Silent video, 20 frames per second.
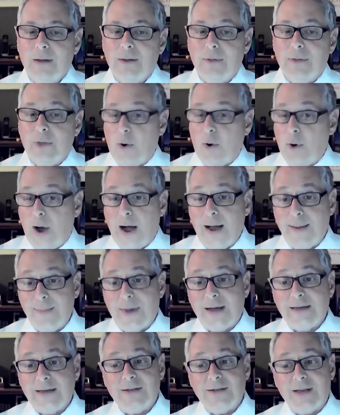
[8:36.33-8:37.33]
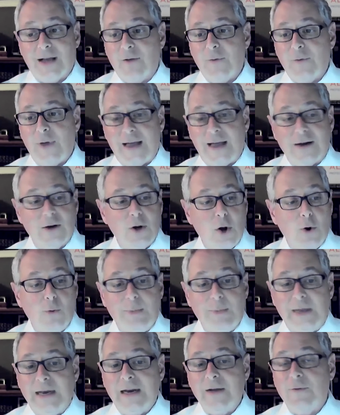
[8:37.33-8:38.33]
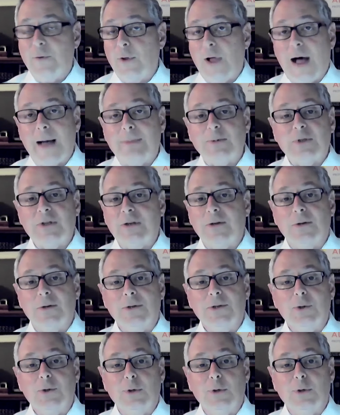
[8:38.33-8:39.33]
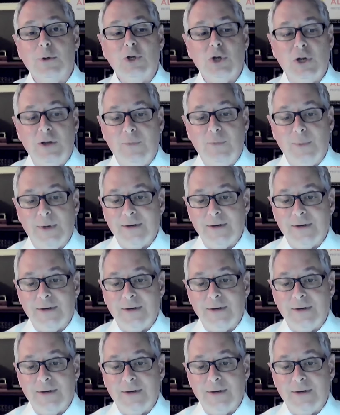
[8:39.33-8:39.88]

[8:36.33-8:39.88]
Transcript: though I myself had no meaningful obstacle to achievement,